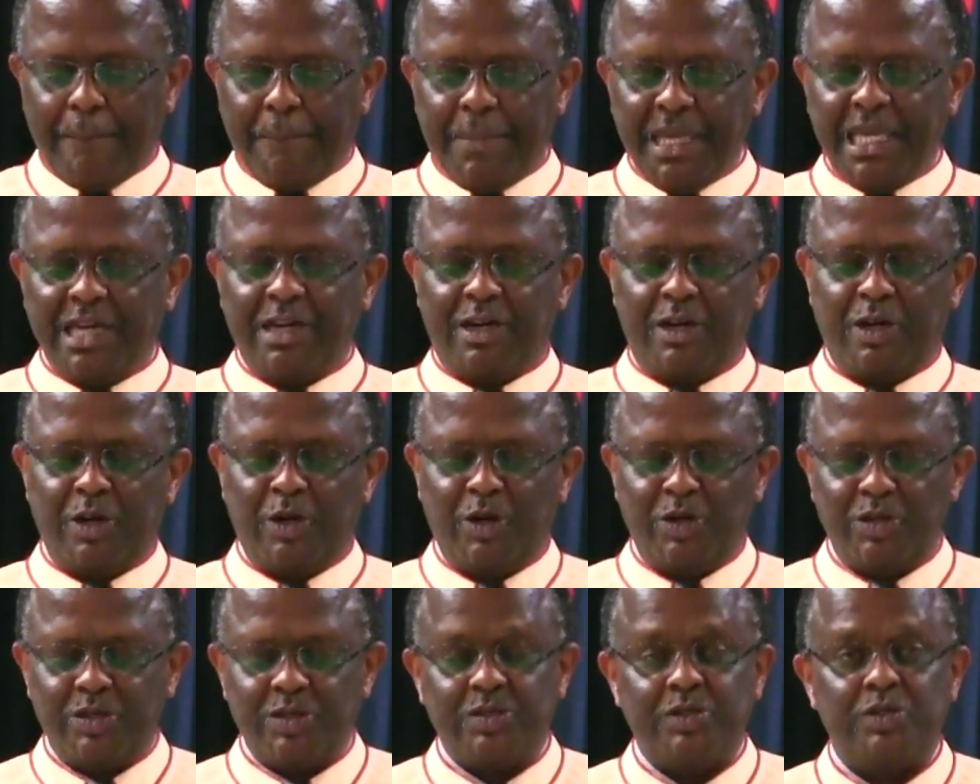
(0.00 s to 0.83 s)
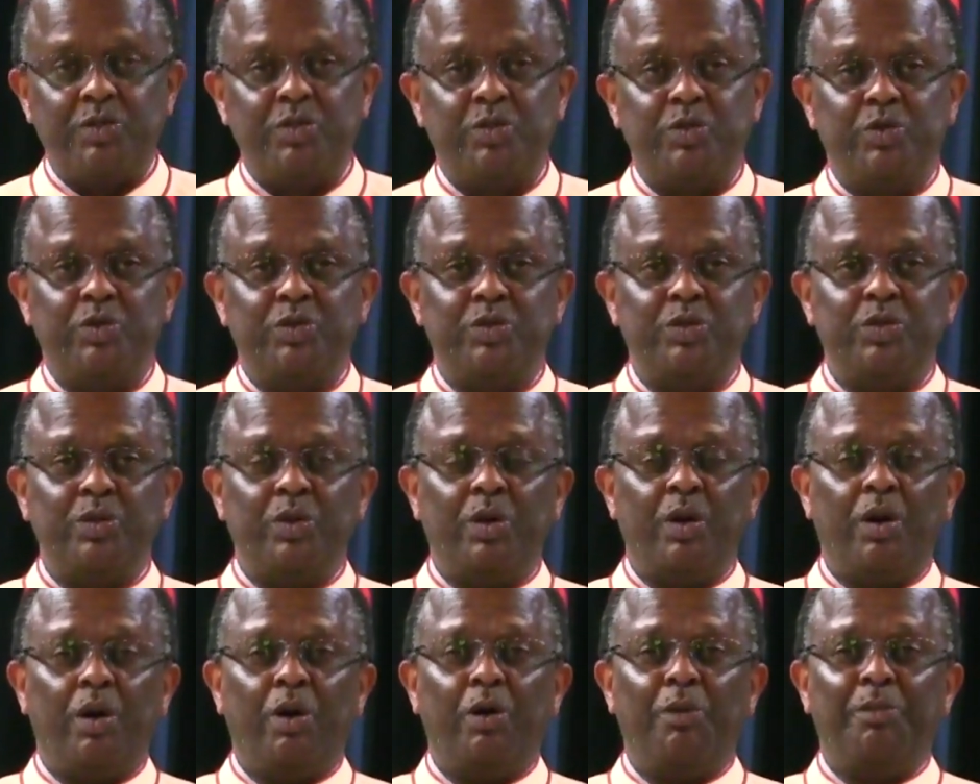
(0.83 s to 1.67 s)
being close to
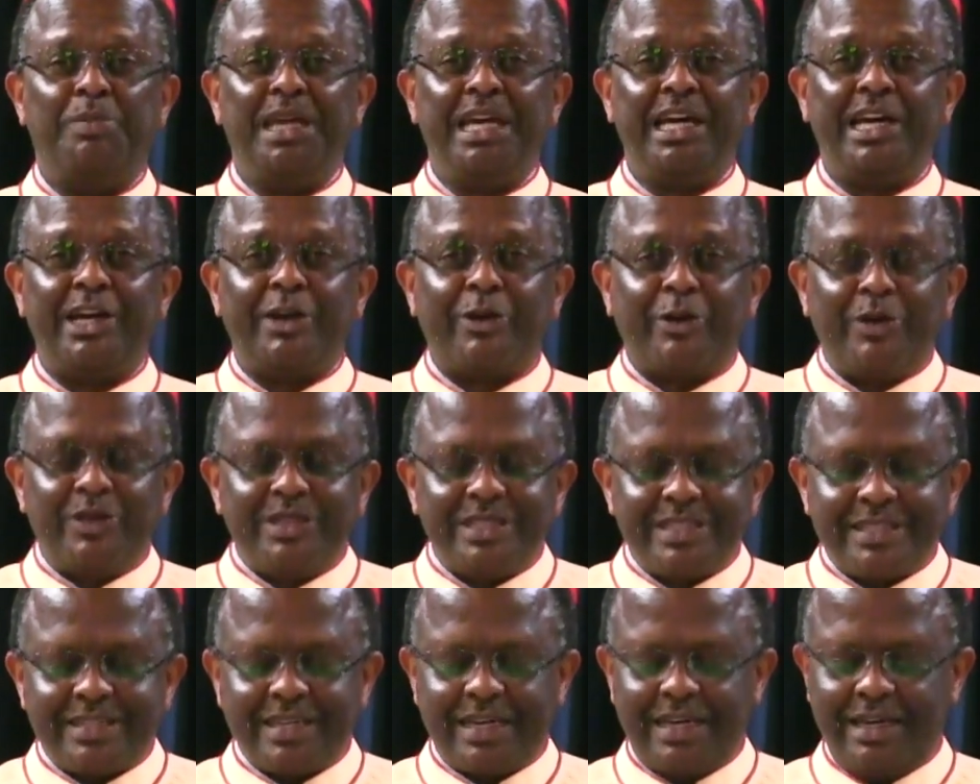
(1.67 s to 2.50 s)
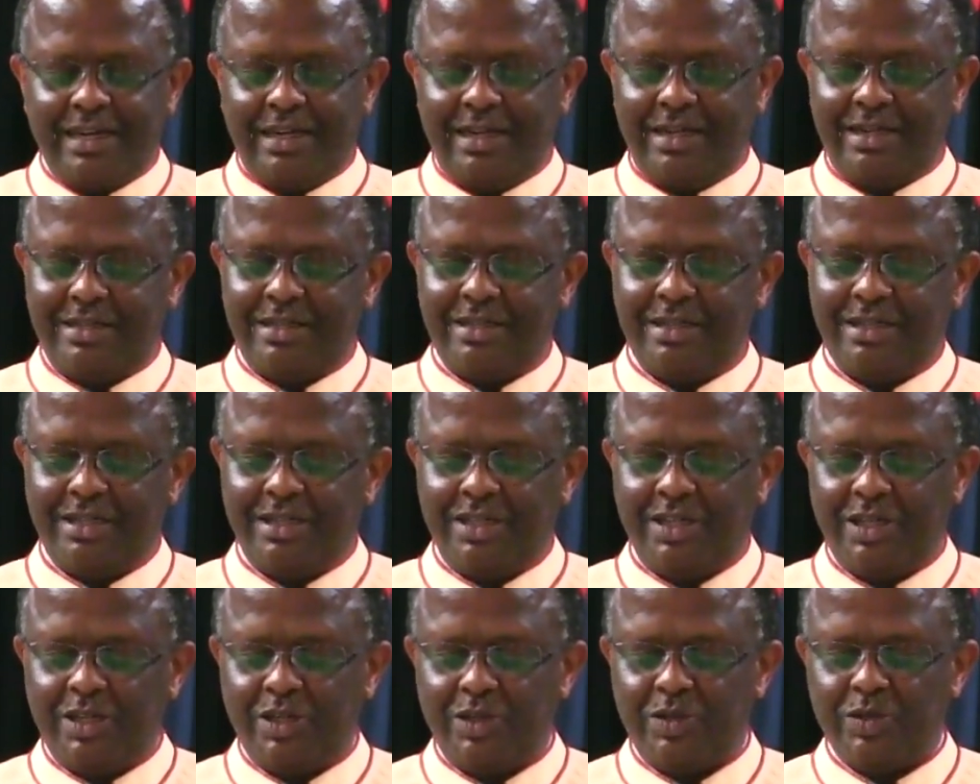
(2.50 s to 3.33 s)
or being reconciled
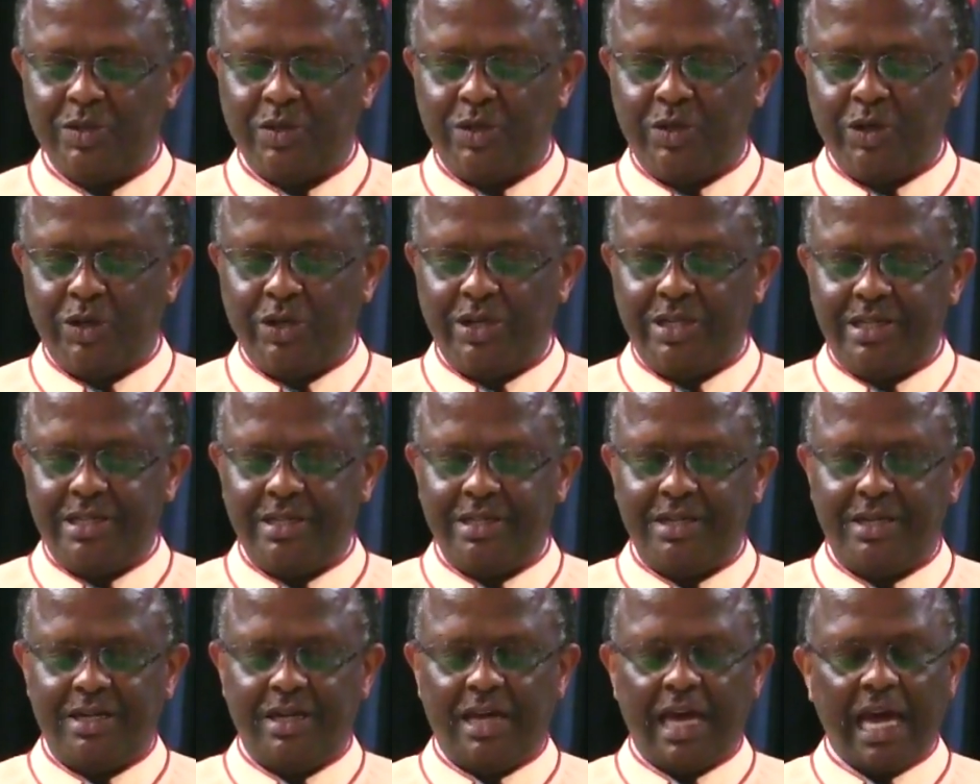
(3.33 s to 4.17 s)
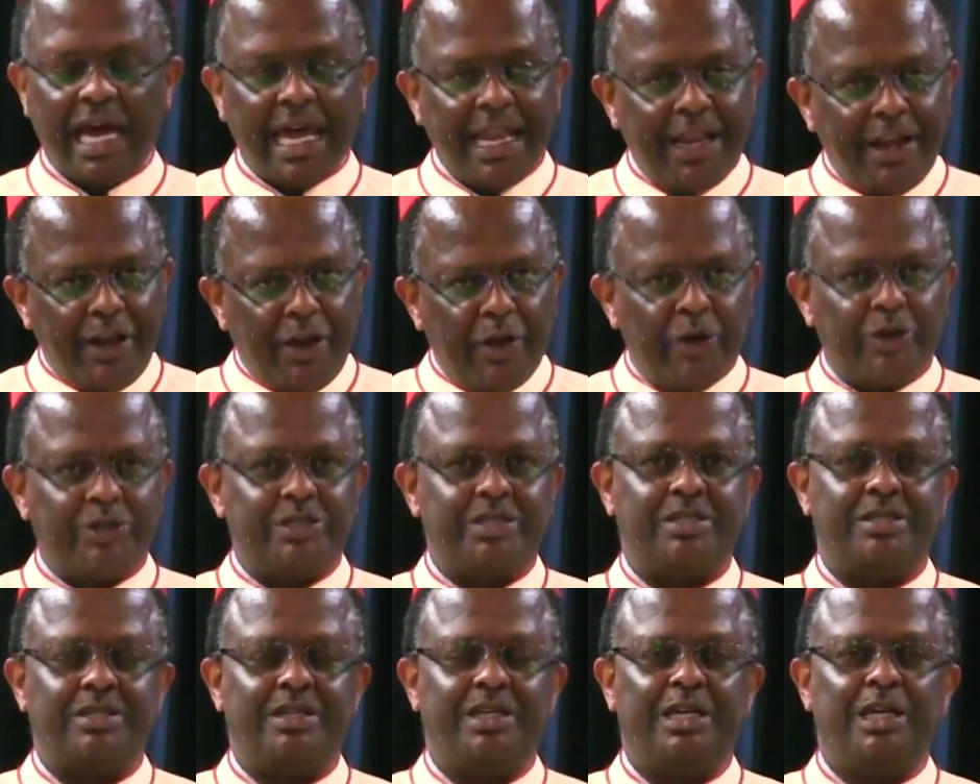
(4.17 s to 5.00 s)
to God and
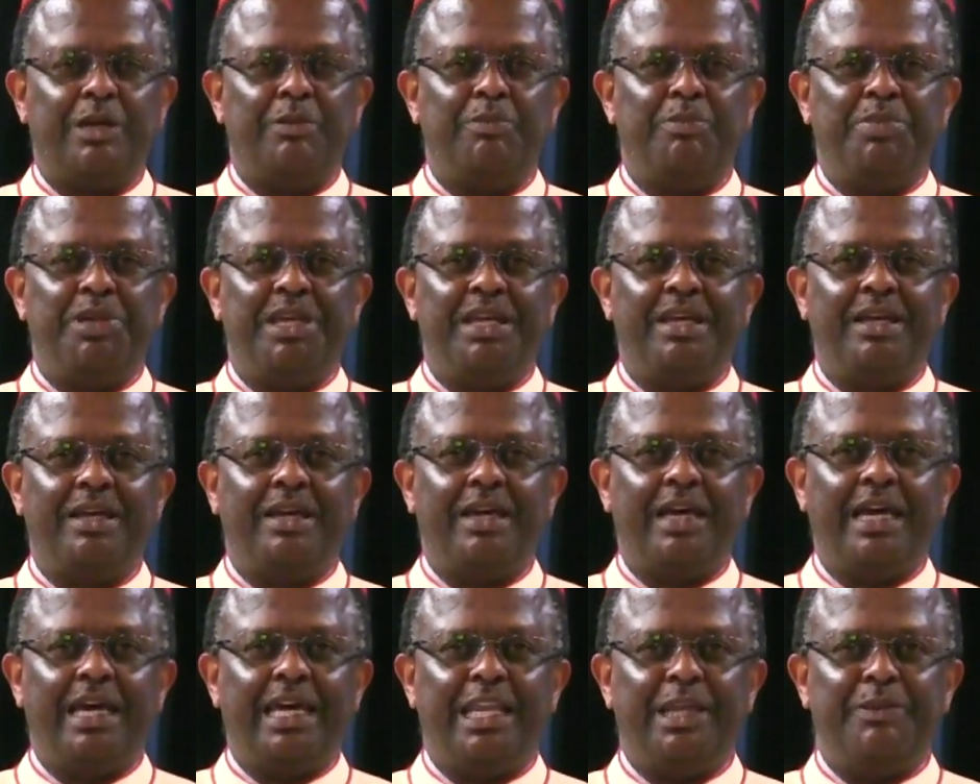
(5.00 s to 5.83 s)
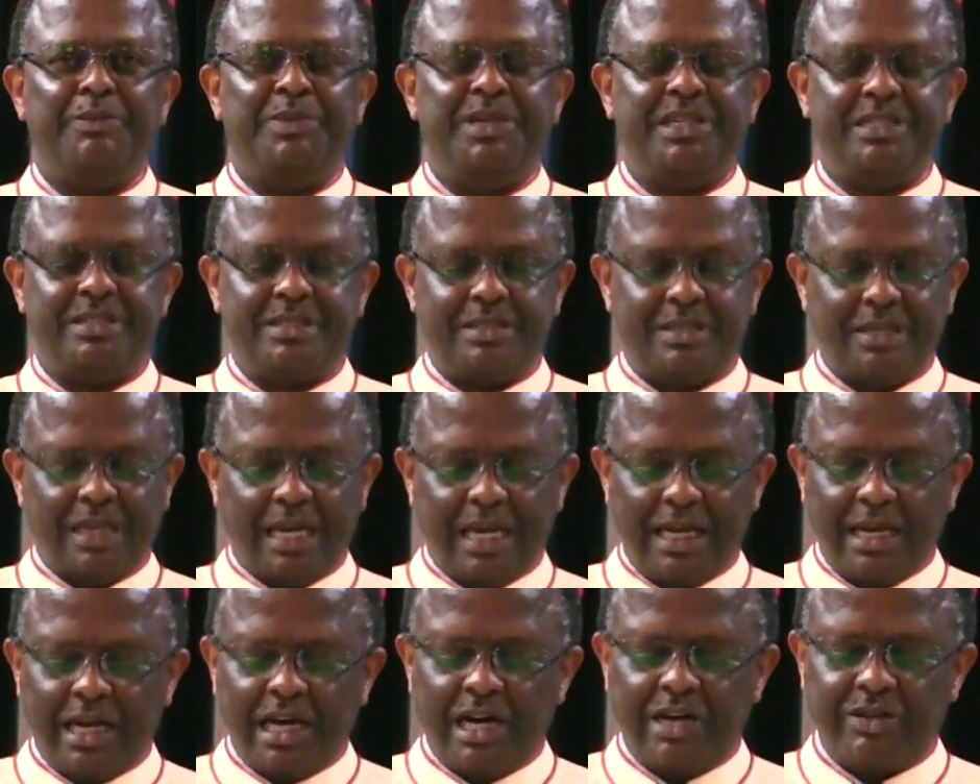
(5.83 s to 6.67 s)
not being enemies
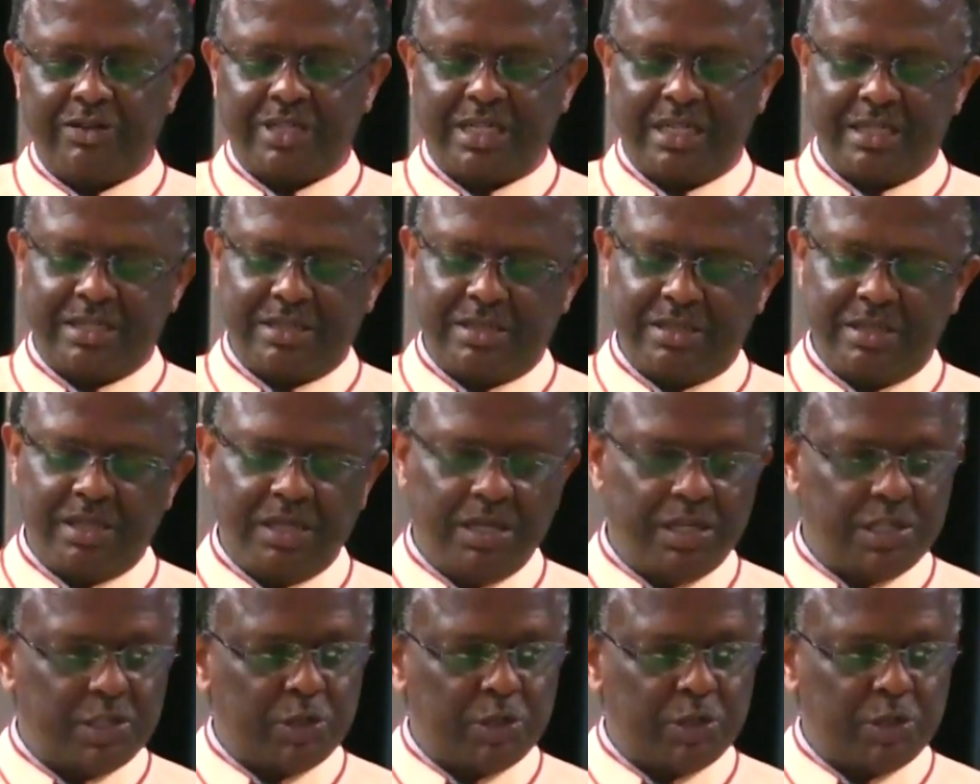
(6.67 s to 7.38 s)
and outcasts.